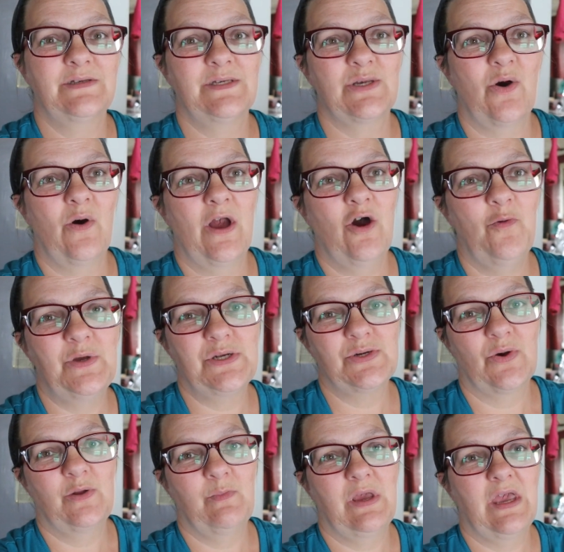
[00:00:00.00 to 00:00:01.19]
So I hope you
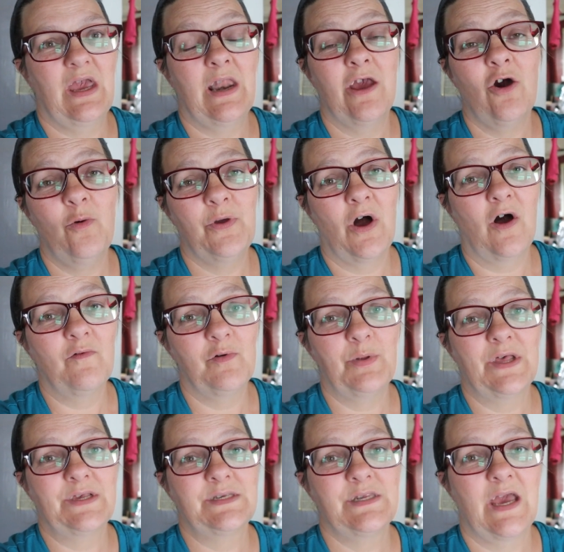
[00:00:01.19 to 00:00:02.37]
join me, and I hope you all have a
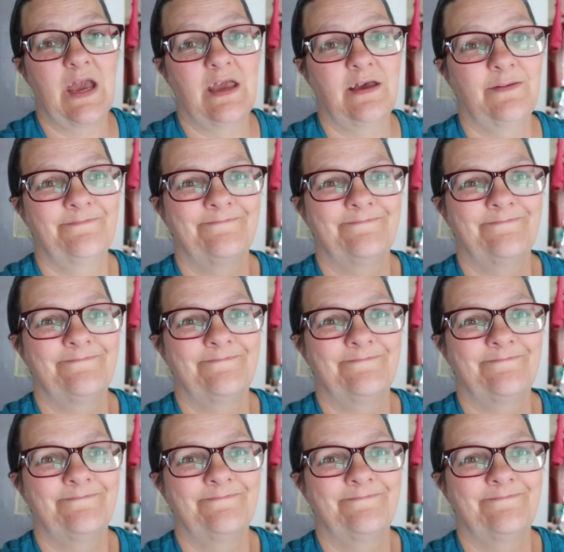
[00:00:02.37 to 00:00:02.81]
blessed day.